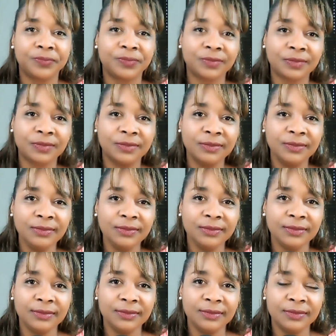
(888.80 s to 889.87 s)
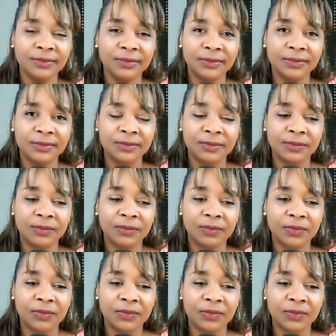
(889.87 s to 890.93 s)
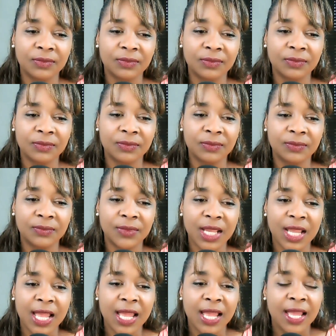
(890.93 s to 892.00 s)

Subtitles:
No one is speaking in this clip.